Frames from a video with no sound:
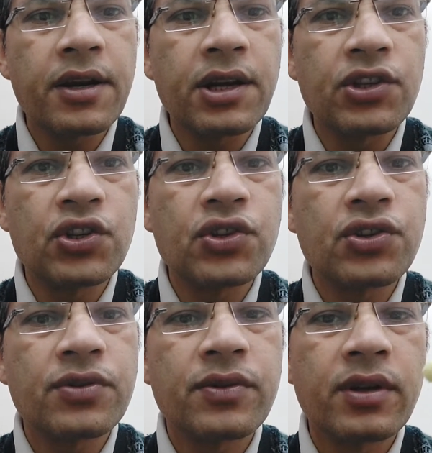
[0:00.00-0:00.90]

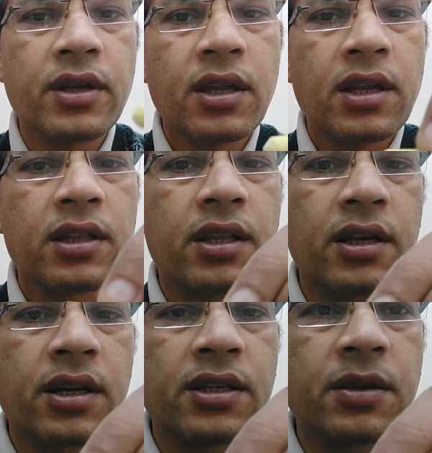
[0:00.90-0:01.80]
ridge. There
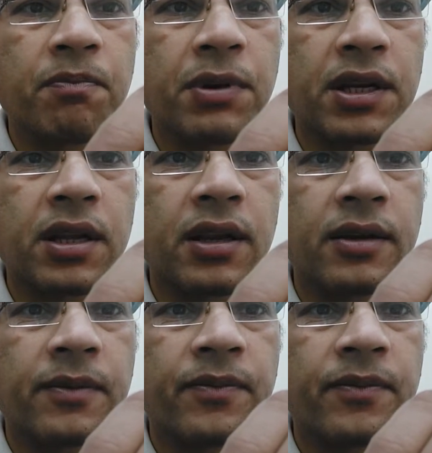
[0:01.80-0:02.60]
is a pit here,